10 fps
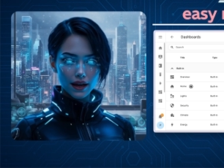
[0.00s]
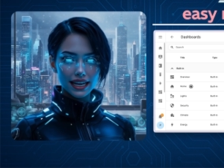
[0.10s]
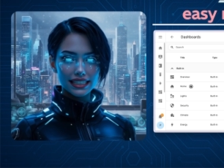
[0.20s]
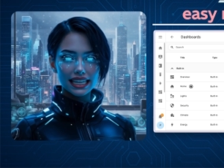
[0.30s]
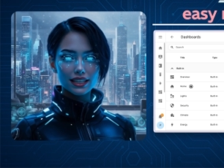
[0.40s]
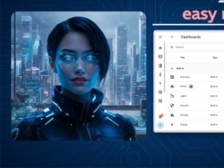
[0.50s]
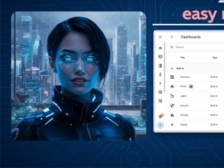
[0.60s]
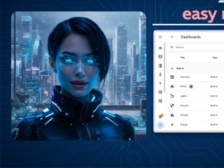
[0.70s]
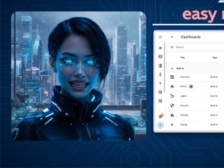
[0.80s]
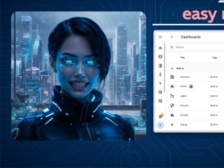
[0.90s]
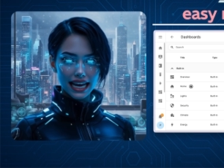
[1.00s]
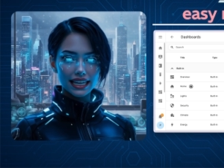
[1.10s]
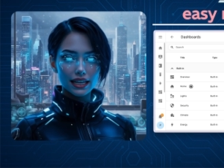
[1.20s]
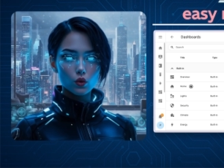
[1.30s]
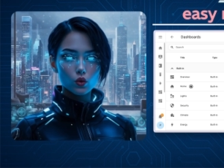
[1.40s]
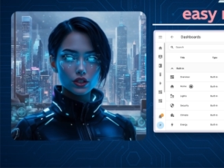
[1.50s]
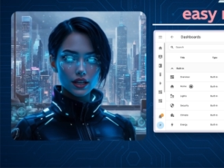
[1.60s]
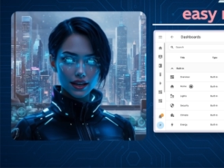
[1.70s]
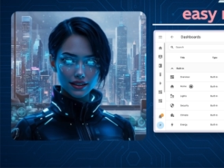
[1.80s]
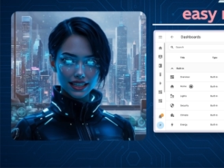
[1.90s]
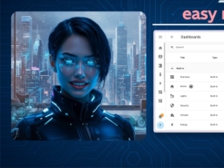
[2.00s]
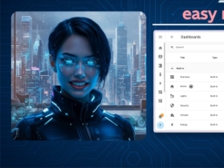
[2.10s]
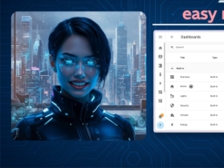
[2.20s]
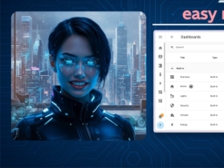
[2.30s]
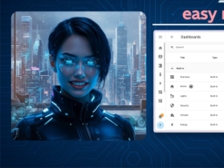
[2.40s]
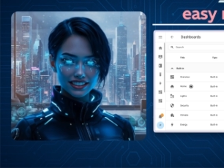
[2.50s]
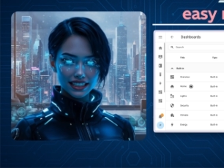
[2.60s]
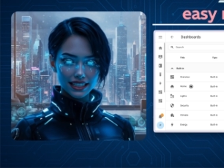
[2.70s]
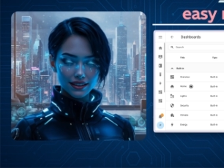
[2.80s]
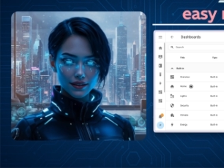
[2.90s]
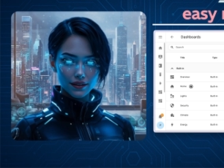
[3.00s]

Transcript: ideal for maintaining order, consistency,